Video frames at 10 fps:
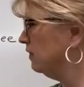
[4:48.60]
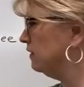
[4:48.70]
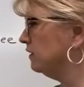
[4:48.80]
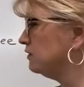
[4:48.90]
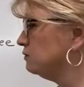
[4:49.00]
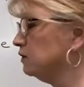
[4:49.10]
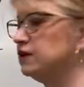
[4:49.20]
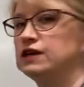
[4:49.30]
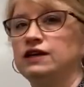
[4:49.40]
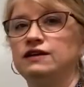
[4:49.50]
this
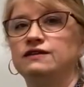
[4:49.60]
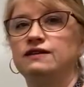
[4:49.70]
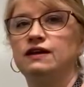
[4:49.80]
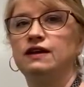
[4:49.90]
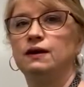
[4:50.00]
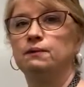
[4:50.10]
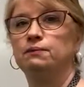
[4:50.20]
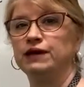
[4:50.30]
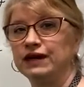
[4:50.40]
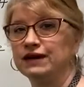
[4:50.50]
one is the
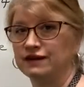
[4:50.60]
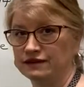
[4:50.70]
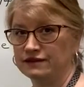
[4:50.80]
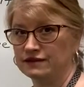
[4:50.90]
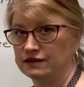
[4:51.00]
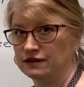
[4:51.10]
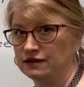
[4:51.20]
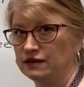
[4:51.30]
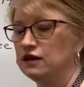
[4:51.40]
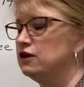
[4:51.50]
biggest.
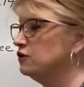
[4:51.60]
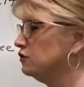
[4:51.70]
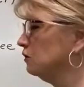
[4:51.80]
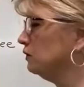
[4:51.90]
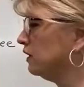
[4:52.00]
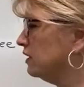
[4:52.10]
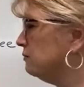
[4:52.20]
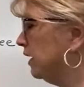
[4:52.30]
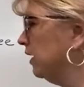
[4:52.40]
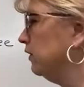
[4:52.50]
So we're
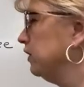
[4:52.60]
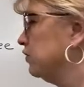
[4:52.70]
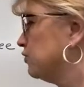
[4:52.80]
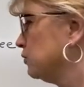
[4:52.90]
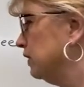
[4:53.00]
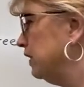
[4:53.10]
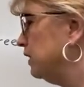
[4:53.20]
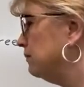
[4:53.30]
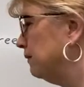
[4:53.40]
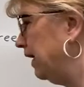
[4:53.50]
comparing
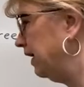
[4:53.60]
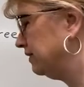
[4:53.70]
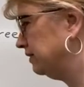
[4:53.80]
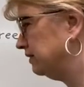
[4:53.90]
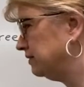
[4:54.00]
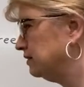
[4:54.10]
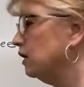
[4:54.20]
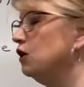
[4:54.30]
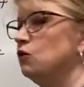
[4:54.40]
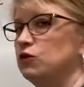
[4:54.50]
three magnets.
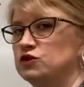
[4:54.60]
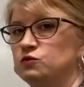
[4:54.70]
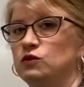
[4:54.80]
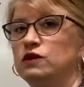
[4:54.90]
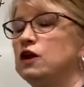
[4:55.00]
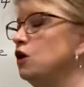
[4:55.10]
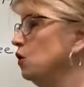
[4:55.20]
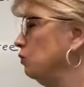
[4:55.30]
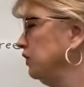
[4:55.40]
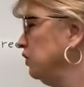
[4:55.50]
Which one?
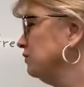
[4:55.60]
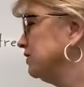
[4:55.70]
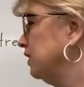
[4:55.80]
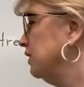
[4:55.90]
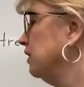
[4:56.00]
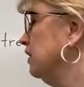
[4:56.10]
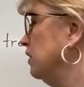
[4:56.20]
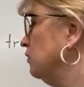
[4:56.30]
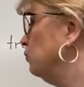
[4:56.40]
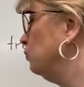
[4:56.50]
We don't say,
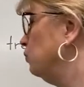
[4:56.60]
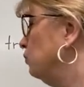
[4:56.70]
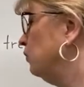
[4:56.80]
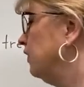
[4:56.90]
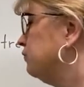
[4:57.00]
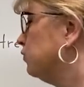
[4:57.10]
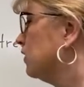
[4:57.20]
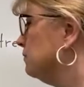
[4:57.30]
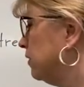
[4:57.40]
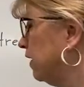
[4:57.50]
if we're
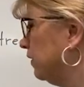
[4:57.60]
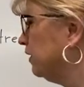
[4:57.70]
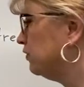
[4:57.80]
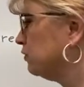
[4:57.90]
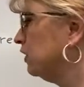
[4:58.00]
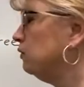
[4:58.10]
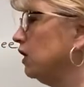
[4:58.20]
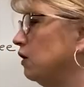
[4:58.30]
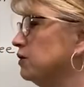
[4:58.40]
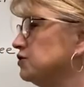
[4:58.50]
comparing three,
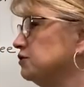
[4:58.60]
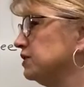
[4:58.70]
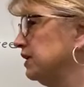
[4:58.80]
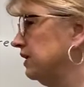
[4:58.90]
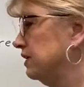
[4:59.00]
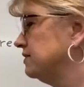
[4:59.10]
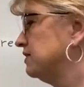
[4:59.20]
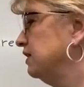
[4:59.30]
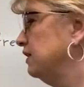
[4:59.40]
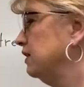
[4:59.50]
we always use
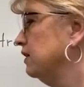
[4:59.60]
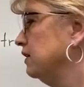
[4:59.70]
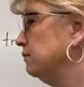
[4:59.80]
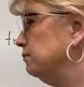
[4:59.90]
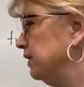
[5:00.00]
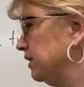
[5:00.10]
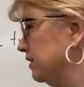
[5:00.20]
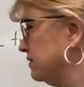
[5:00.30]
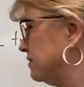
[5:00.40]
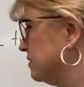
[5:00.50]
EST.
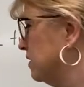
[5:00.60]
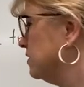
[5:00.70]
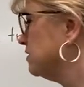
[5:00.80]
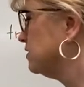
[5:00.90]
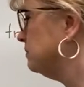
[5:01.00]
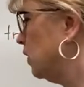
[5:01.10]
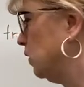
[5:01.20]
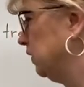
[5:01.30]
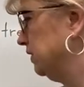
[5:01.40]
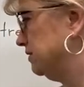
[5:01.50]
Biggest,
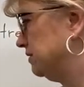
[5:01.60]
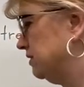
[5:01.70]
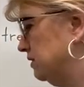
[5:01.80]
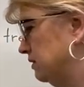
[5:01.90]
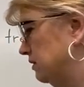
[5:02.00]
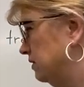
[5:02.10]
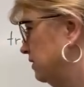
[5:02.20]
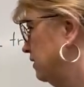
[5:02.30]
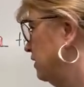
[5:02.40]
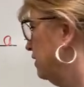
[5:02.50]
smallest.
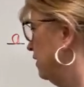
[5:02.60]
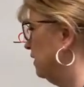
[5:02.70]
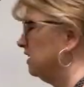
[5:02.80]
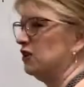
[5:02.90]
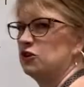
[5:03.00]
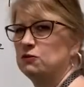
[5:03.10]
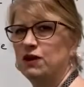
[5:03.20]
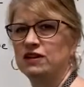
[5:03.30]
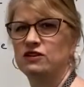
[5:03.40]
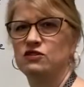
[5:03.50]
And I know the
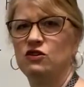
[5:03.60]
magnets